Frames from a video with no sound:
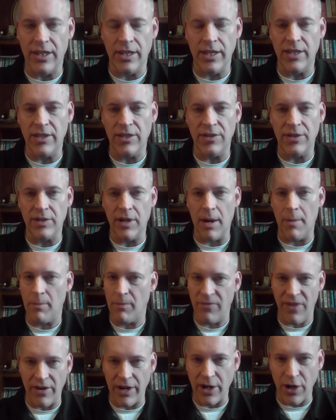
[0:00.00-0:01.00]
and he's
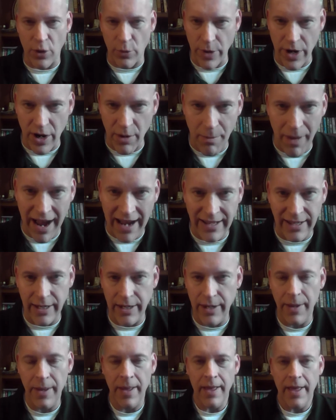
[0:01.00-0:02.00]
very career-minded.